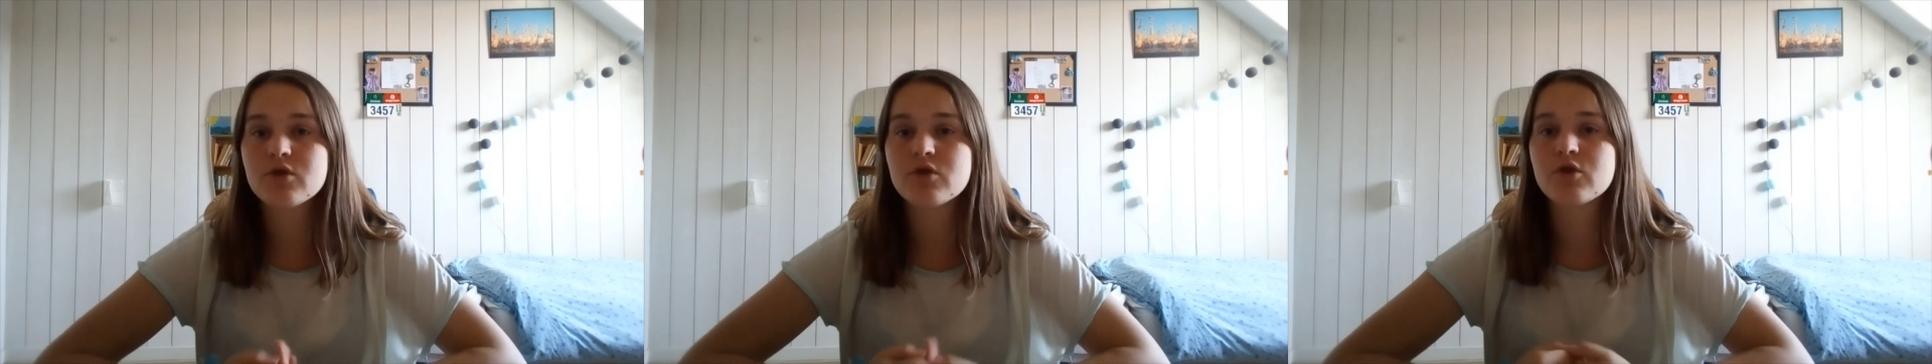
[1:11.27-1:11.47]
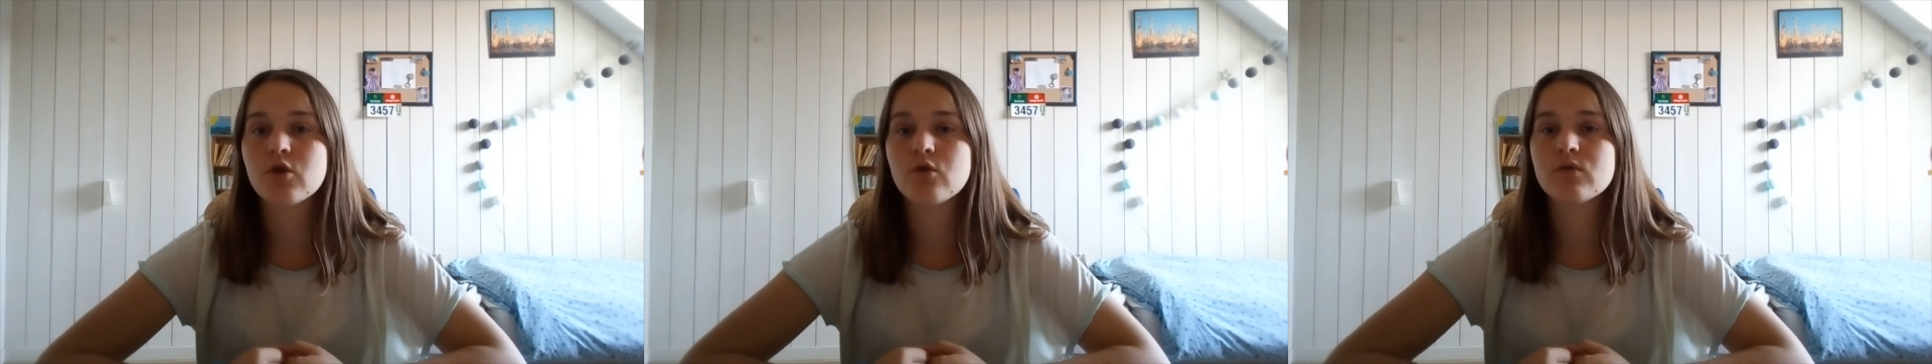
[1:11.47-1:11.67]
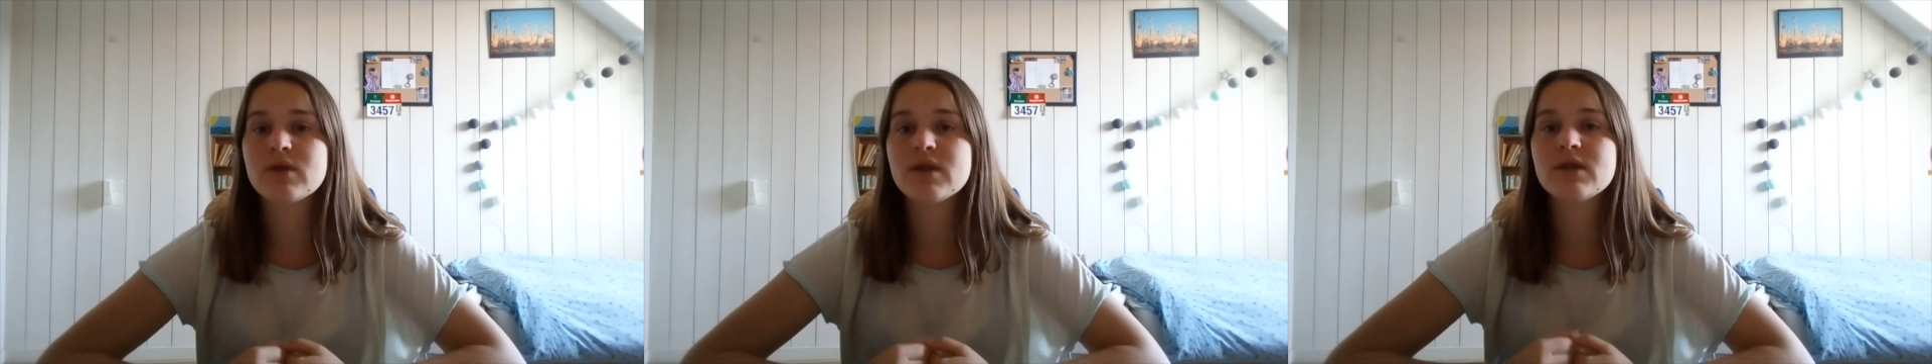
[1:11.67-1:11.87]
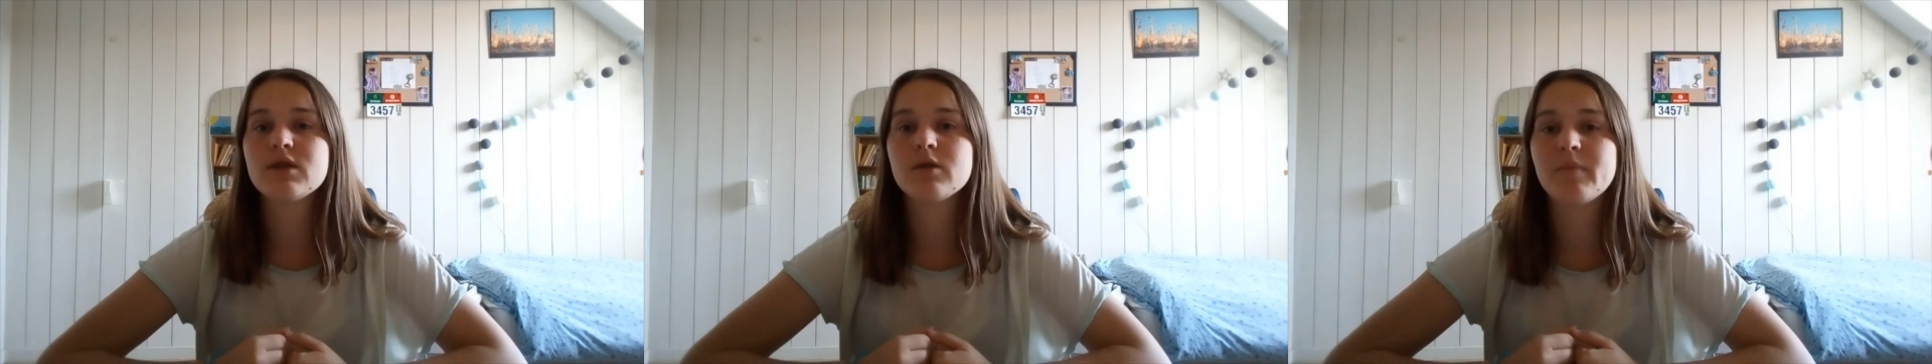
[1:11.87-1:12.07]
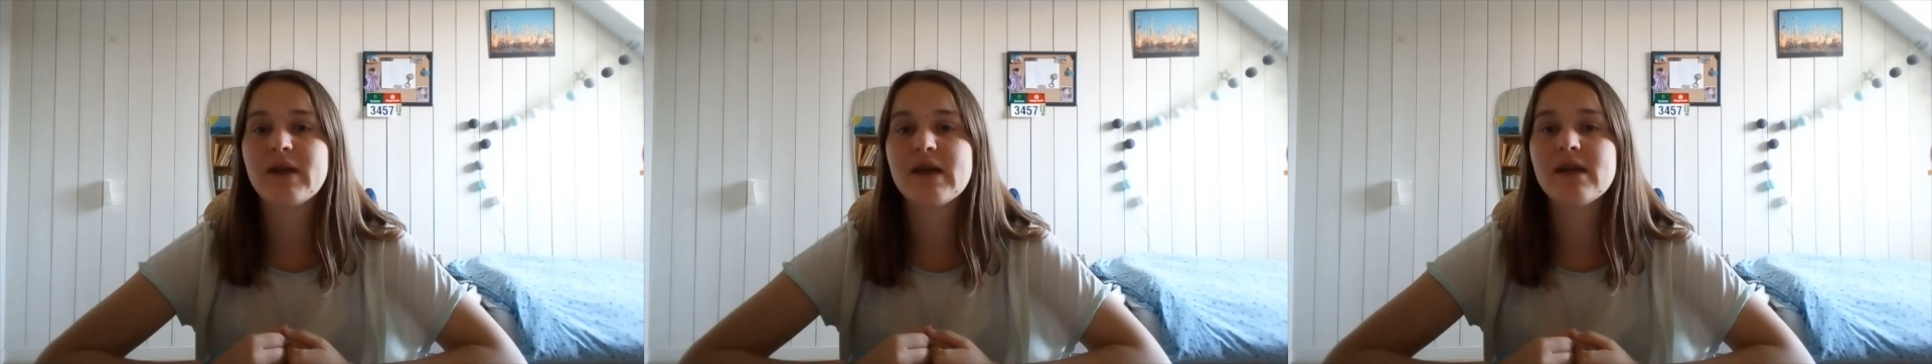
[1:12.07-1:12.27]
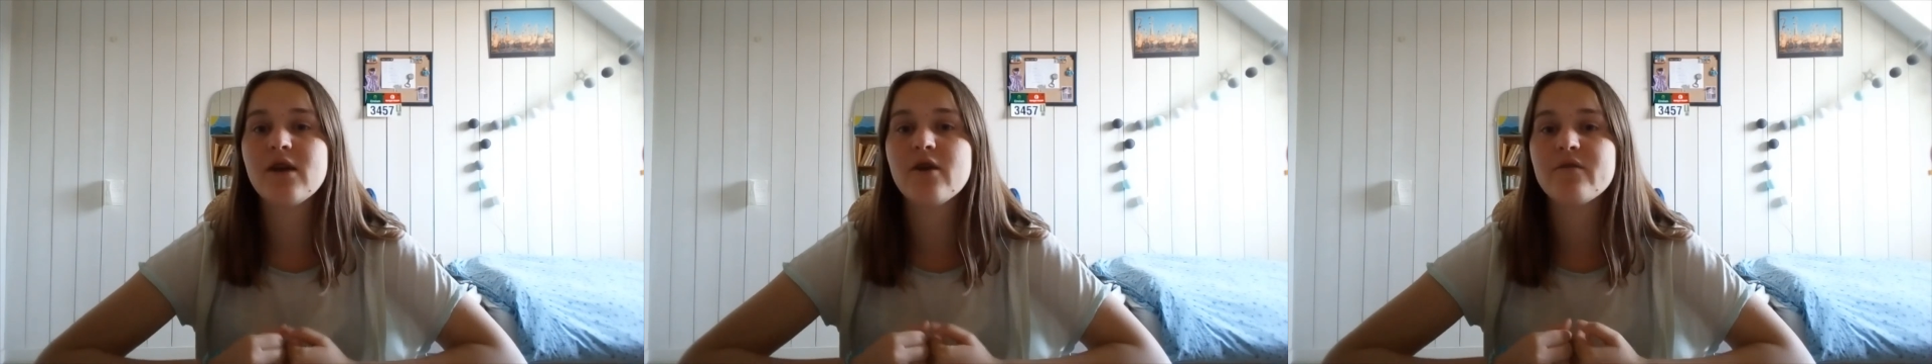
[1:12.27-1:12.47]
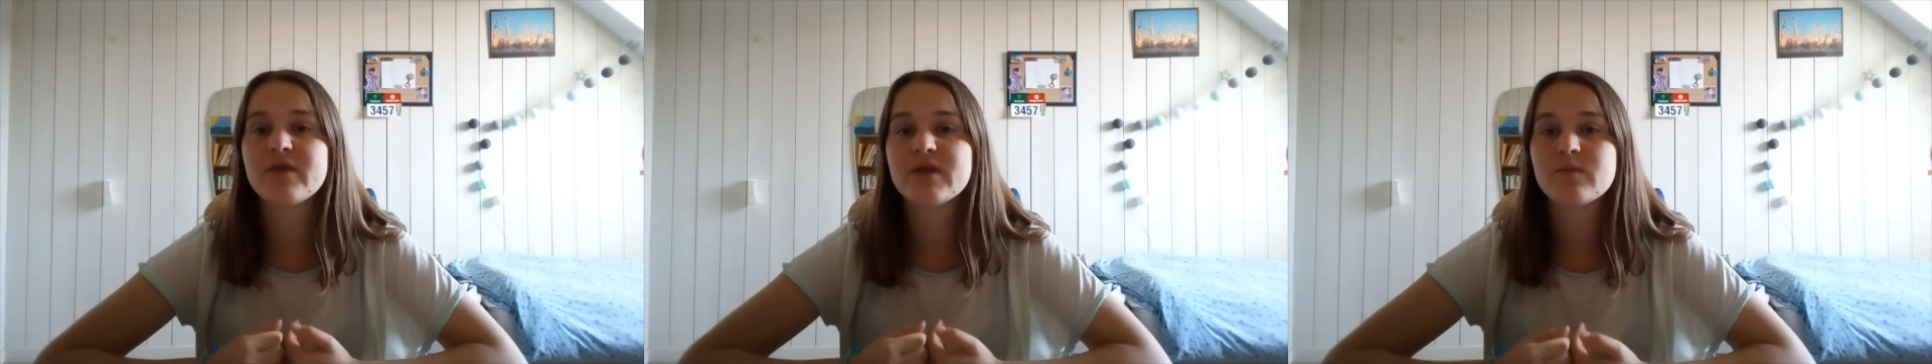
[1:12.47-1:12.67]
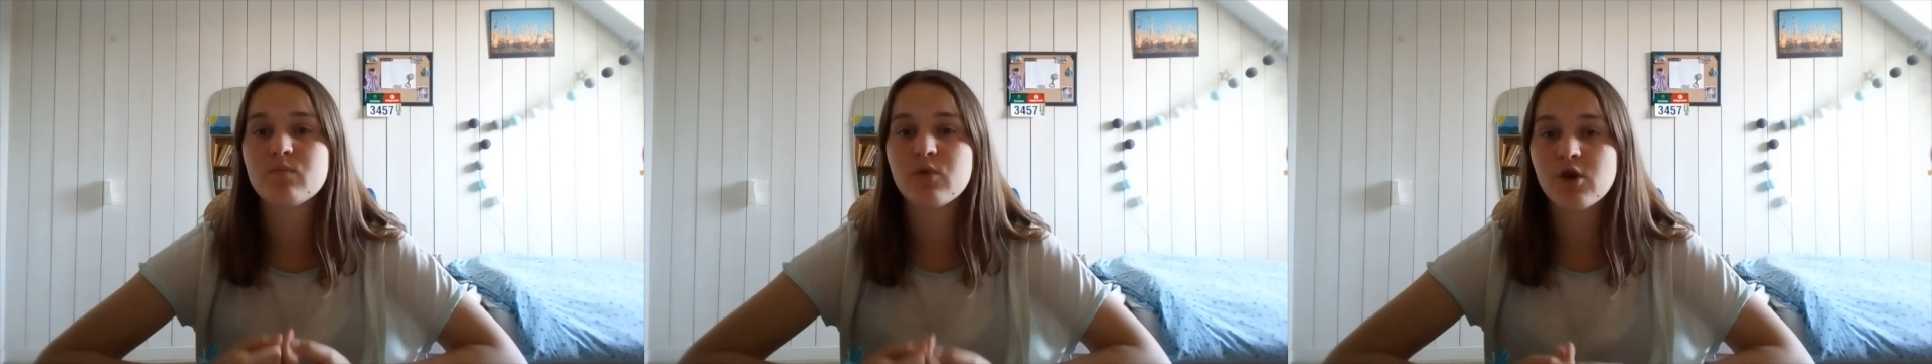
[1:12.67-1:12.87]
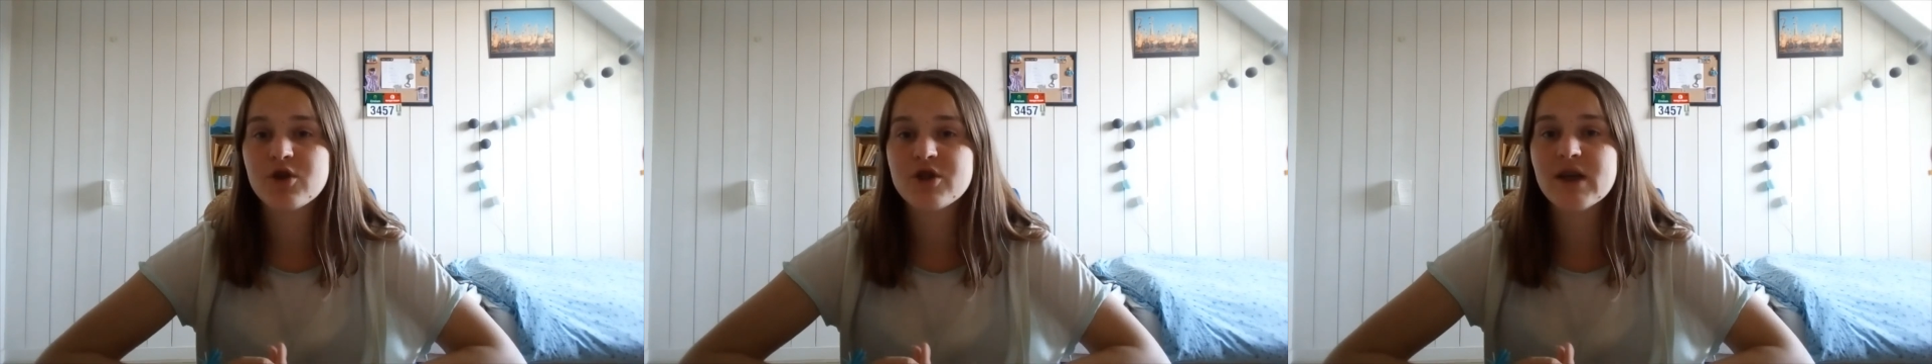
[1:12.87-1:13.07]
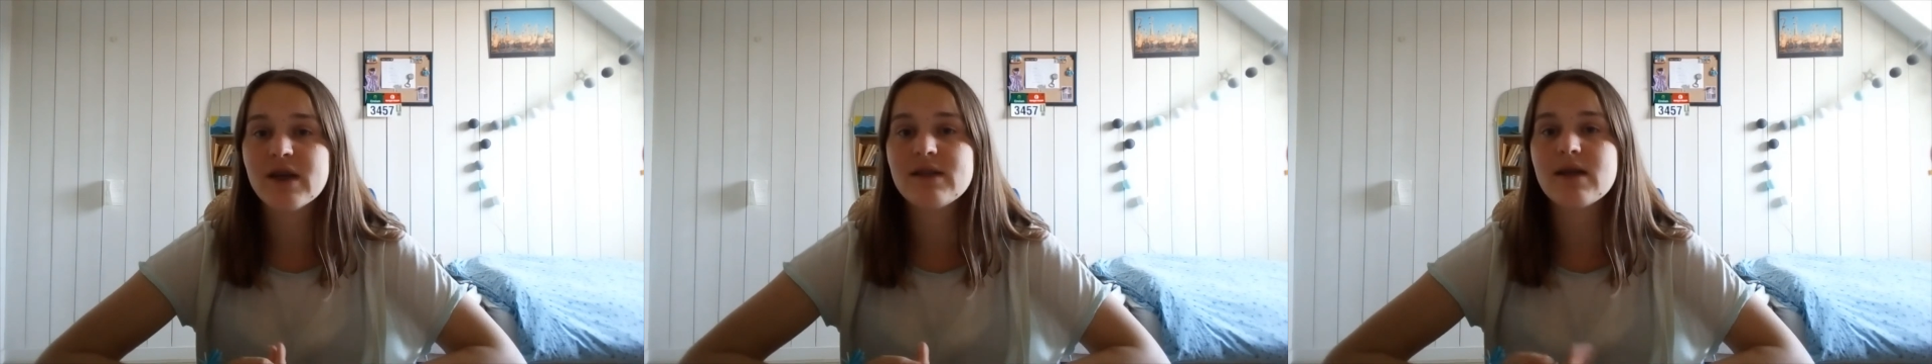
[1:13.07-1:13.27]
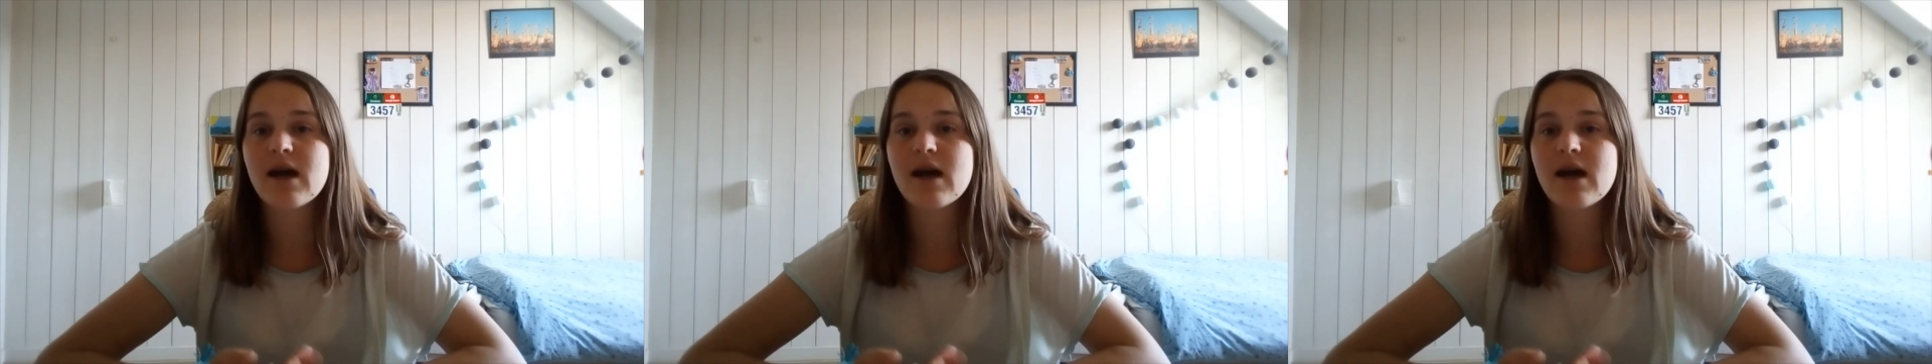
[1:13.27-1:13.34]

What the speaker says: So, since the beginning of this project,